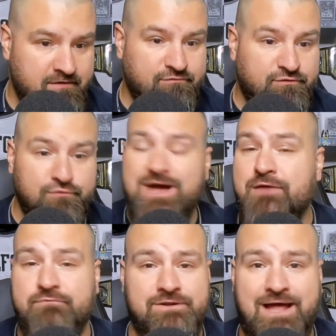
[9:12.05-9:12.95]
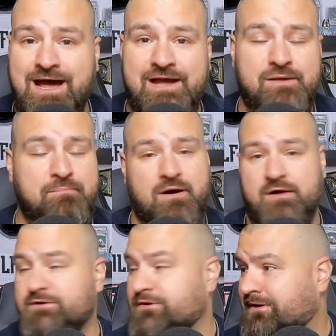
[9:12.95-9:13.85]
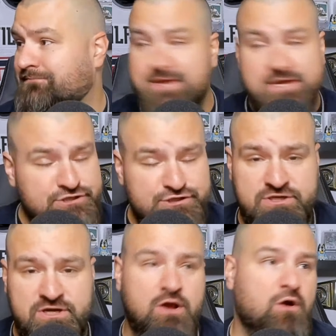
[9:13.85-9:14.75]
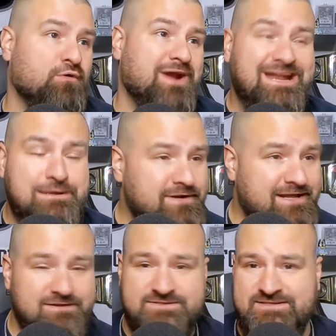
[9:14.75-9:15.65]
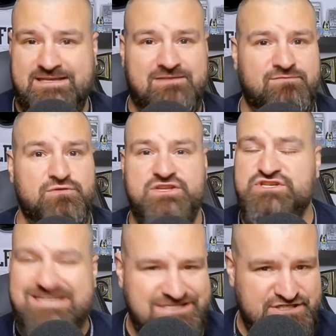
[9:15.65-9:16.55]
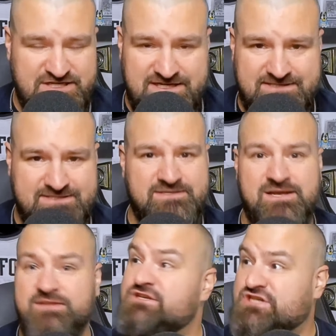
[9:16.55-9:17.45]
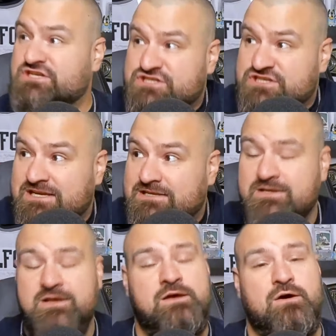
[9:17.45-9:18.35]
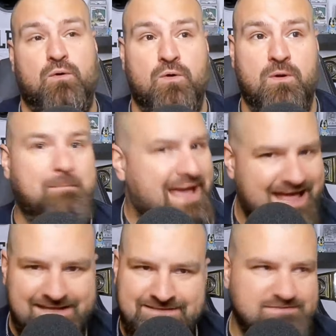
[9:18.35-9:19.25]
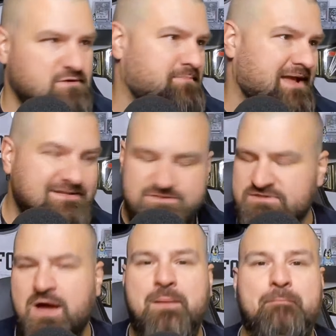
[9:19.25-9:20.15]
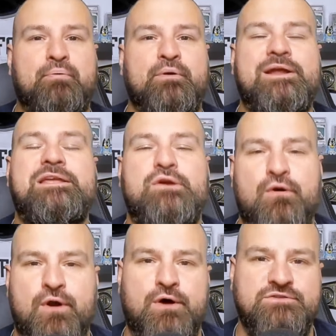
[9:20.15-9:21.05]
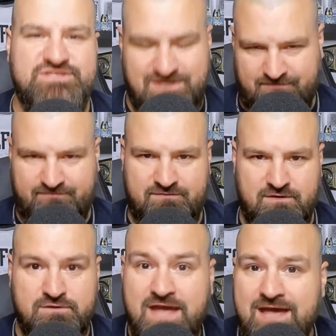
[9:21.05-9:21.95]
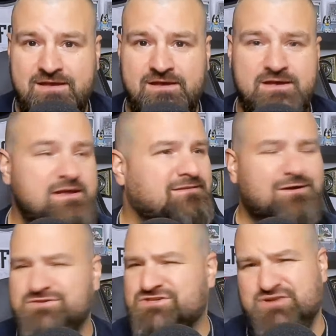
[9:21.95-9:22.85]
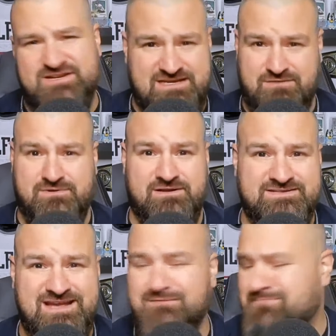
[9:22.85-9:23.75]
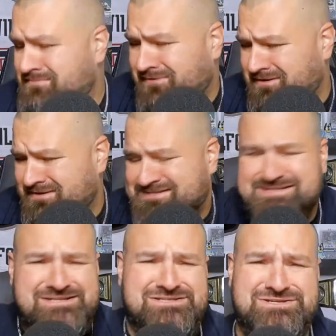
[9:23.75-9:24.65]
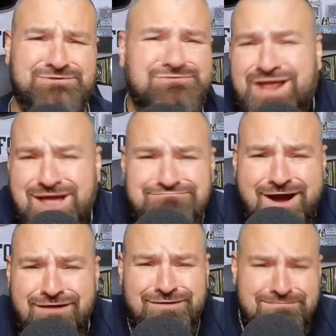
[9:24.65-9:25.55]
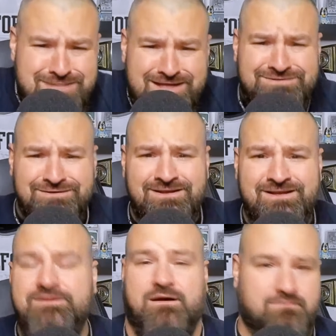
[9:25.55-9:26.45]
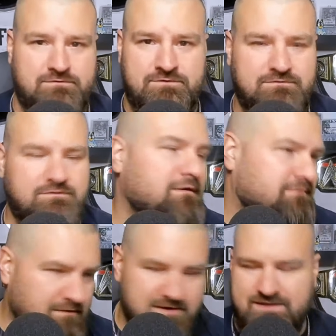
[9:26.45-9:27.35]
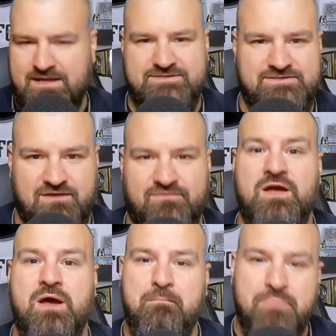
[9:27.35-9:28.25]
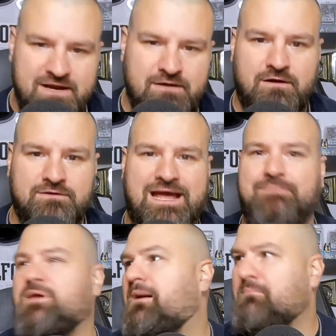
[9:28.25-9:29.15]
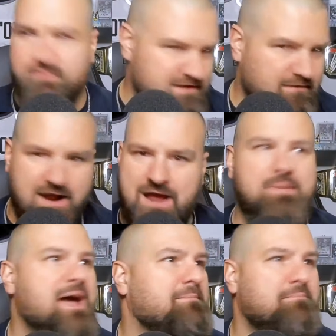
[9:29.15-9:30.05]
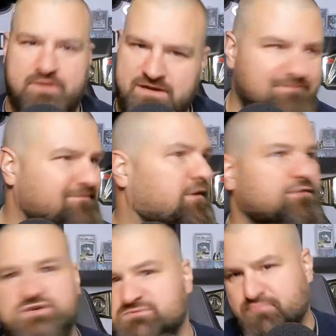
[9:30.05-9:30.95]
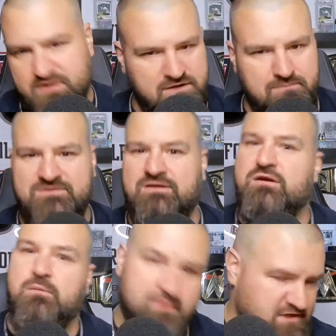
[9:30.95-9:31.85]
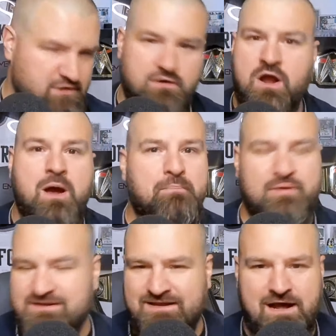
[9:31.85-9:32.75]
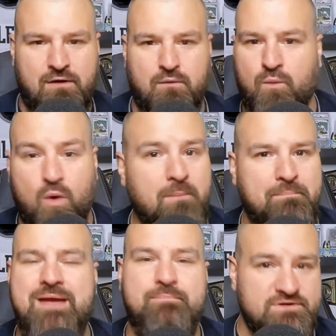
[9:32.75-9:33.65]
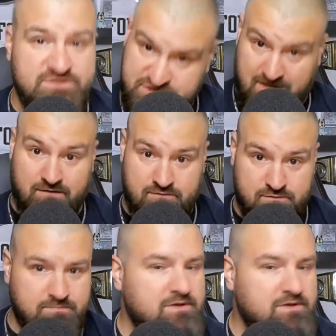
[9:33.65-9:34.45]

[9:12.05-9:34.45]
Do not rely upon your commish or anyone else to give you the cheat sheets, the shit sheet, or pens or pencils. Bring your own stuff, okay? Don't stress anyone else out. People aren't, this isn't school, can I borrow a pencil? No, don't do any of that stuff. Bring your own laptop, bring your iPad, bring your folders, bring your material, bring your printed out warp papers, shout out Coop.